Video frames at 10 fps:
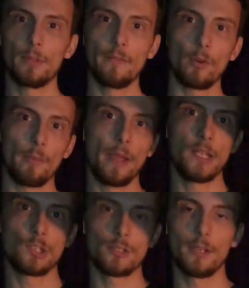you live on a
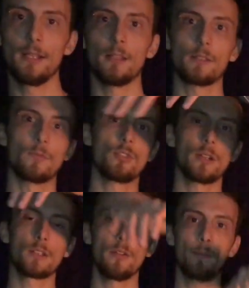main street and there's some
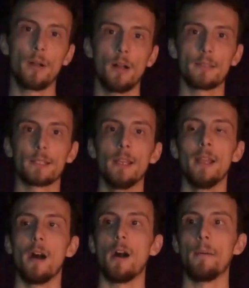trucks going past,
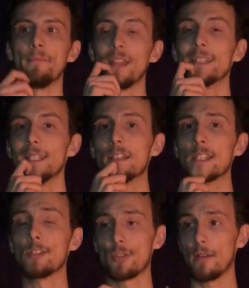that sound's
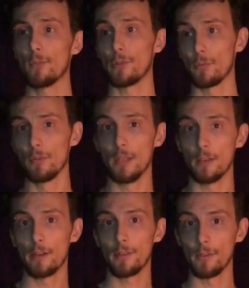going to travel through
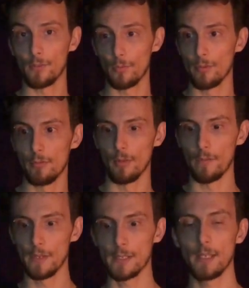the earth and through,
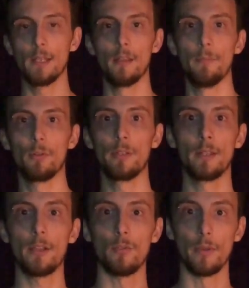obviously, the building
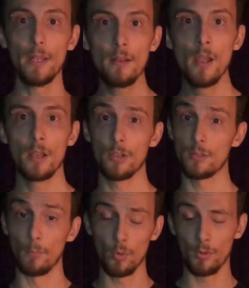that you're in,
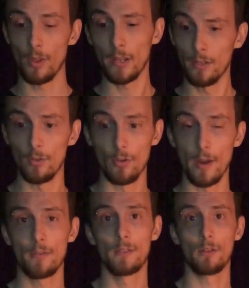because more than likely your
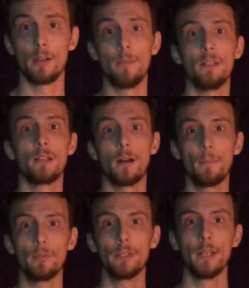ground's not going to be
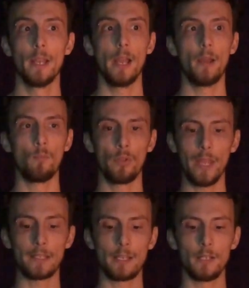decoupled. And what
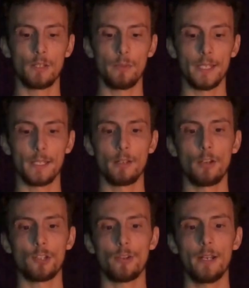that's going to do is it's going
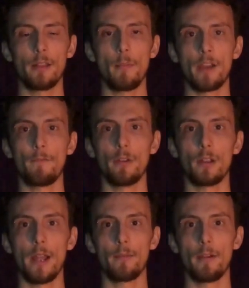to go straight into the microphone
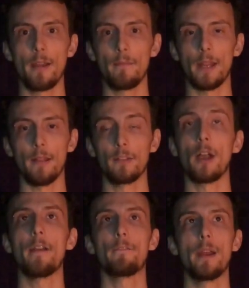diaphragm,
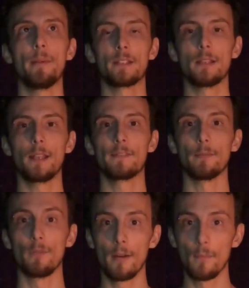and it's going to give
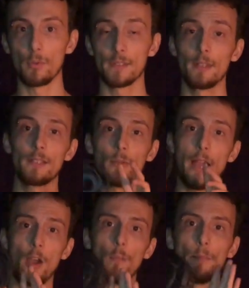some rumble. So this will
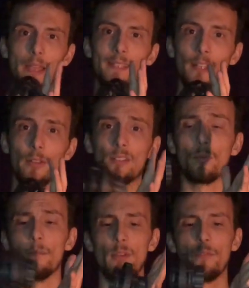help basically to
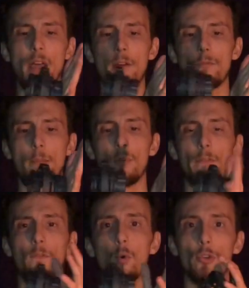remove that rumble
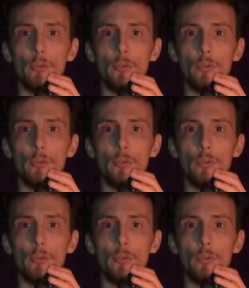for